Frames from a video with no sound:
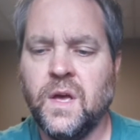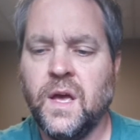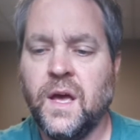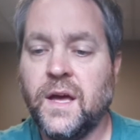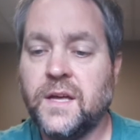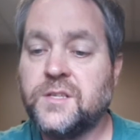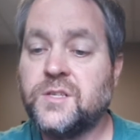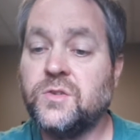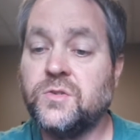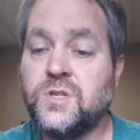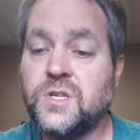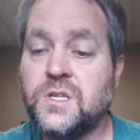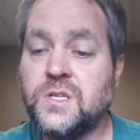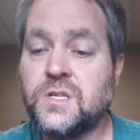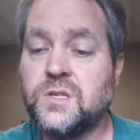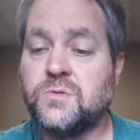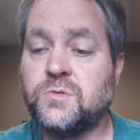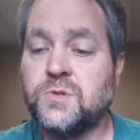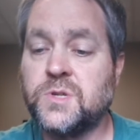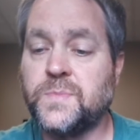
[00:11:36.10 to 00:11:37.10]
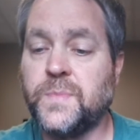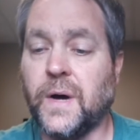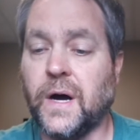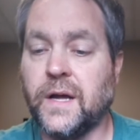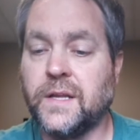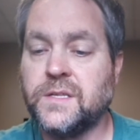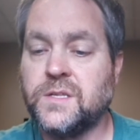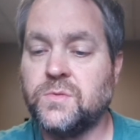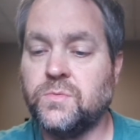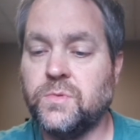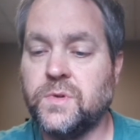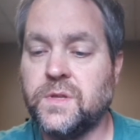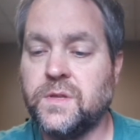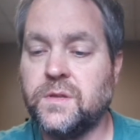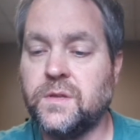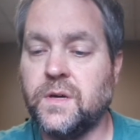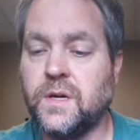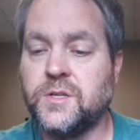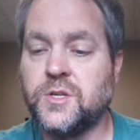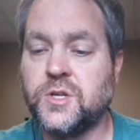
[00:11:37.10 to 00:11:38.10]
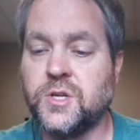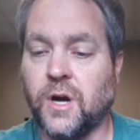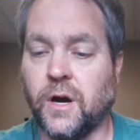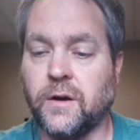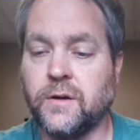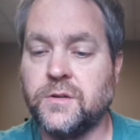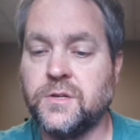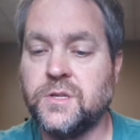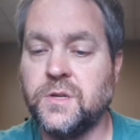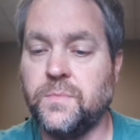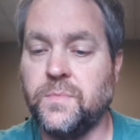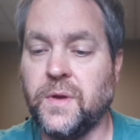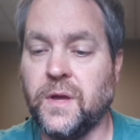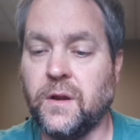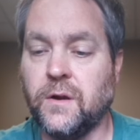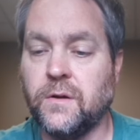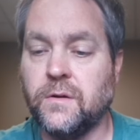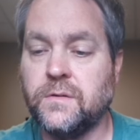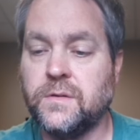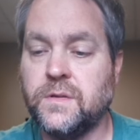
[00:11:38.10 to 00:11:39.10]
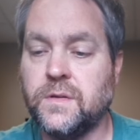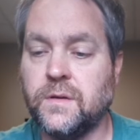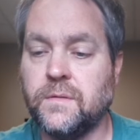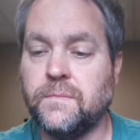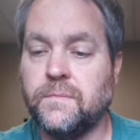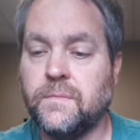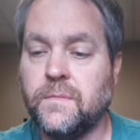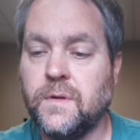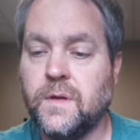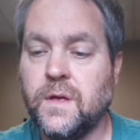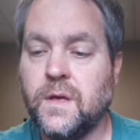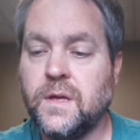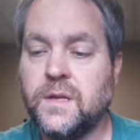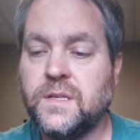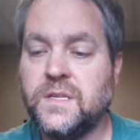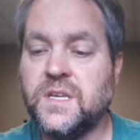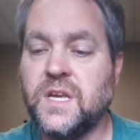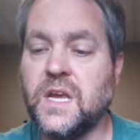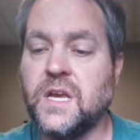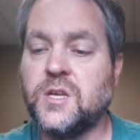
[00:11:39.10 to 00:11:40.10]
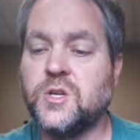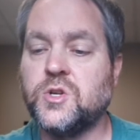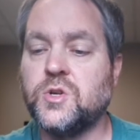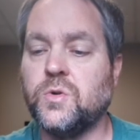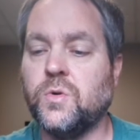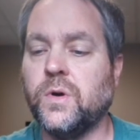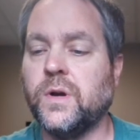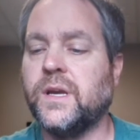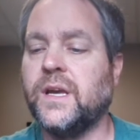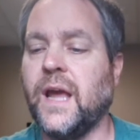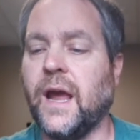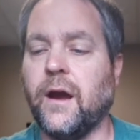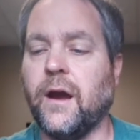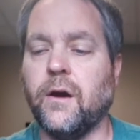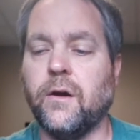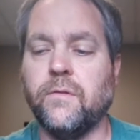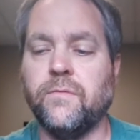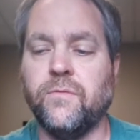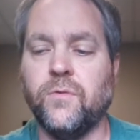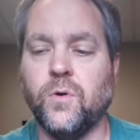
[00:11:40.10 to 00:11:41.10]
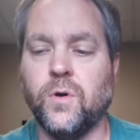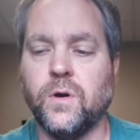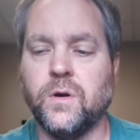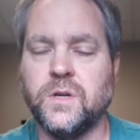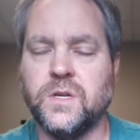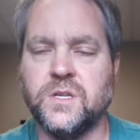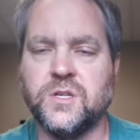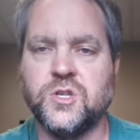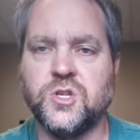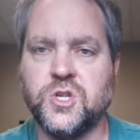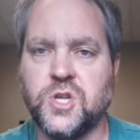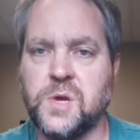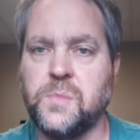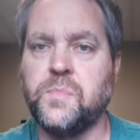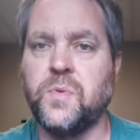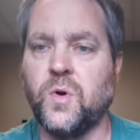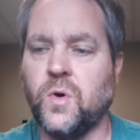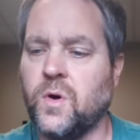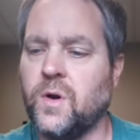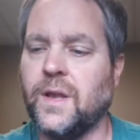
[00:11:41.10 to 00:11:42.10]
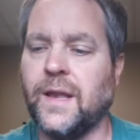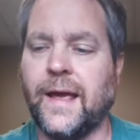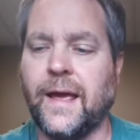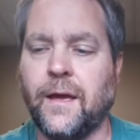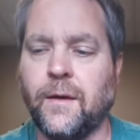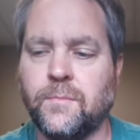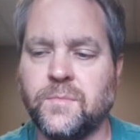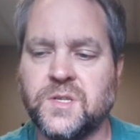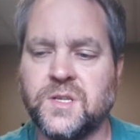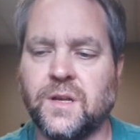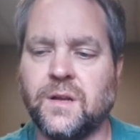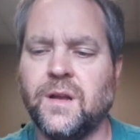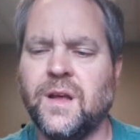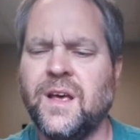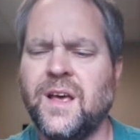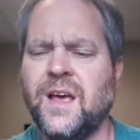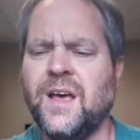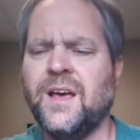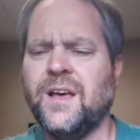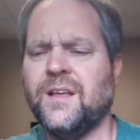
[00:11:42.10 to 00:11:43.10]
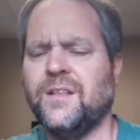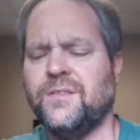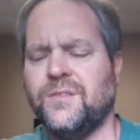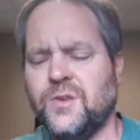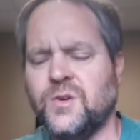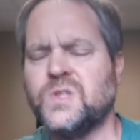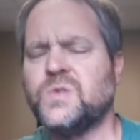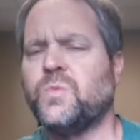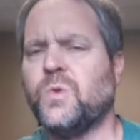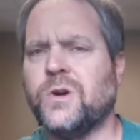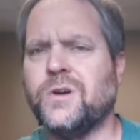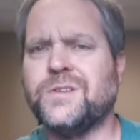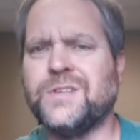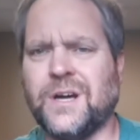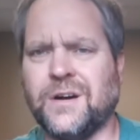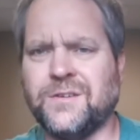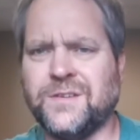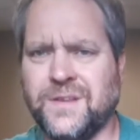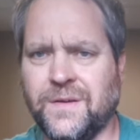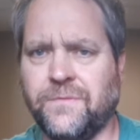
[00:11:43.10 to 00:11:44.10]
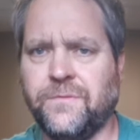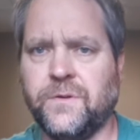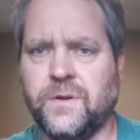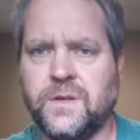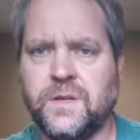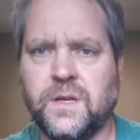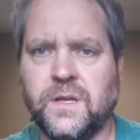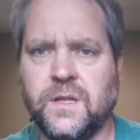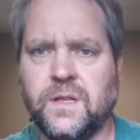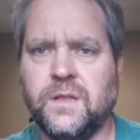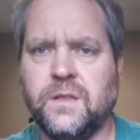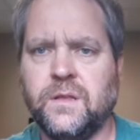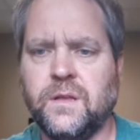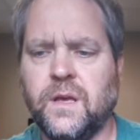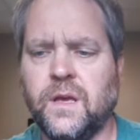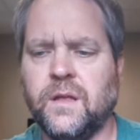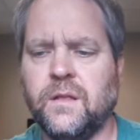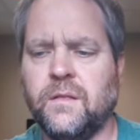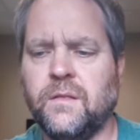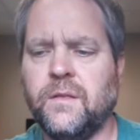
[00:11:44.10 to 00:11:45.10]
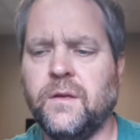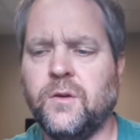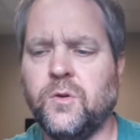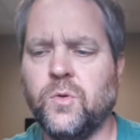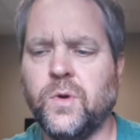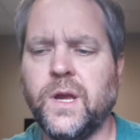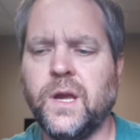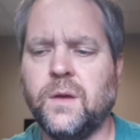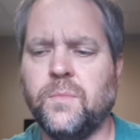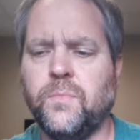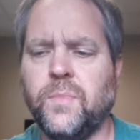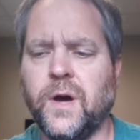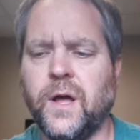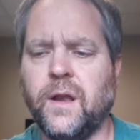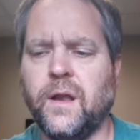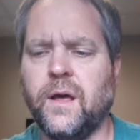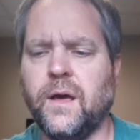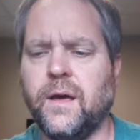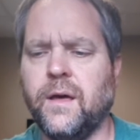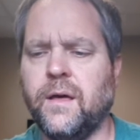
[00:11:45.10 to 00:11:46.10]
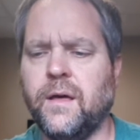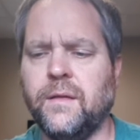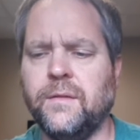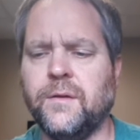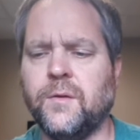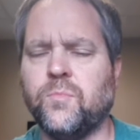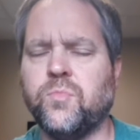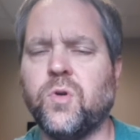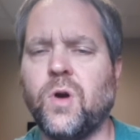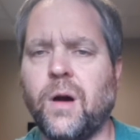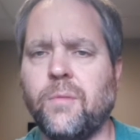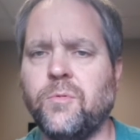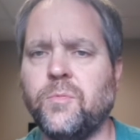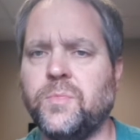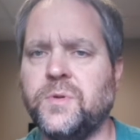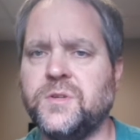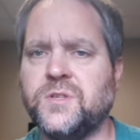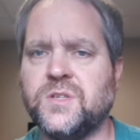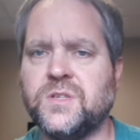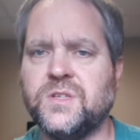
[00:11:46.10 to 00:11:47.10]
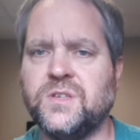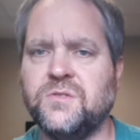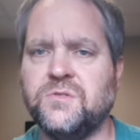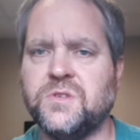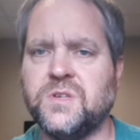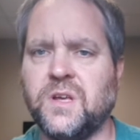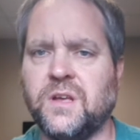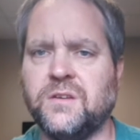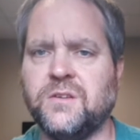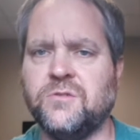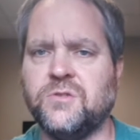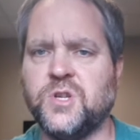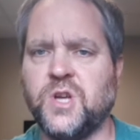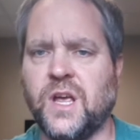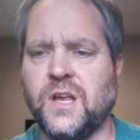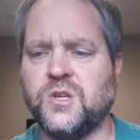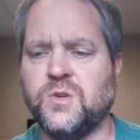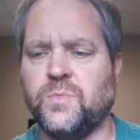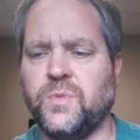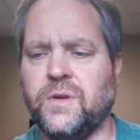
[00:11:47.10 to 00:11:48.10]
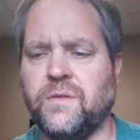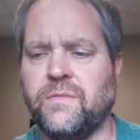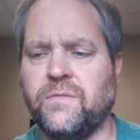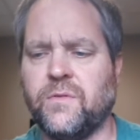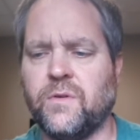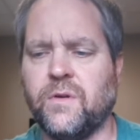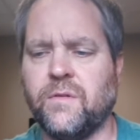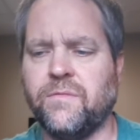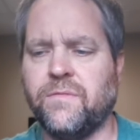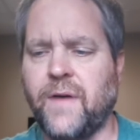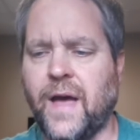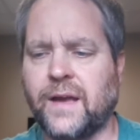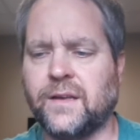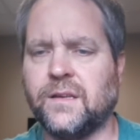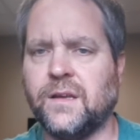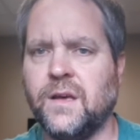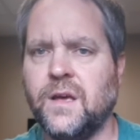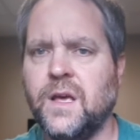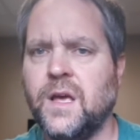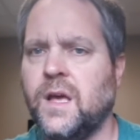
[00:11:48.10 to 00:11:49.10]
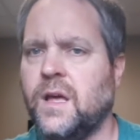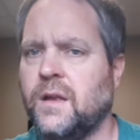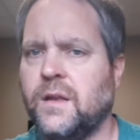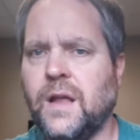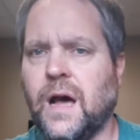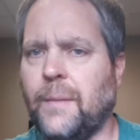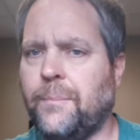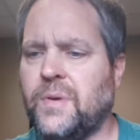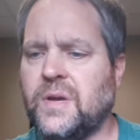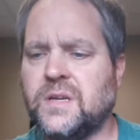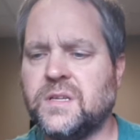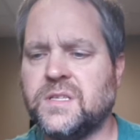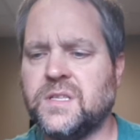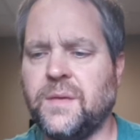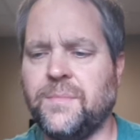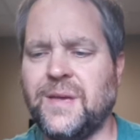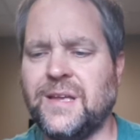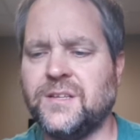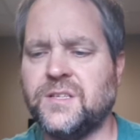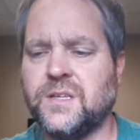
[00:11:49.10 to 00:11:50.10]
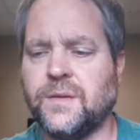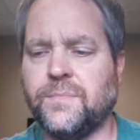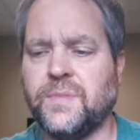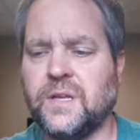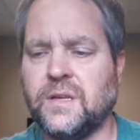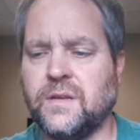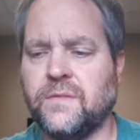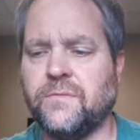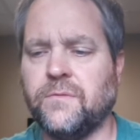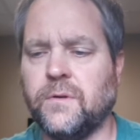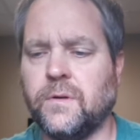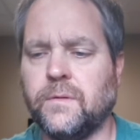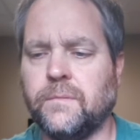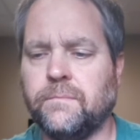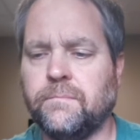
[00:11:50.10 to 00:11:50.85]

And so Jesus responds with a charge to Peter to teach or care for his sheep or lambs. And those words are different in the Greek, but they're probably just used interchangeably for effect, not because they mean something different.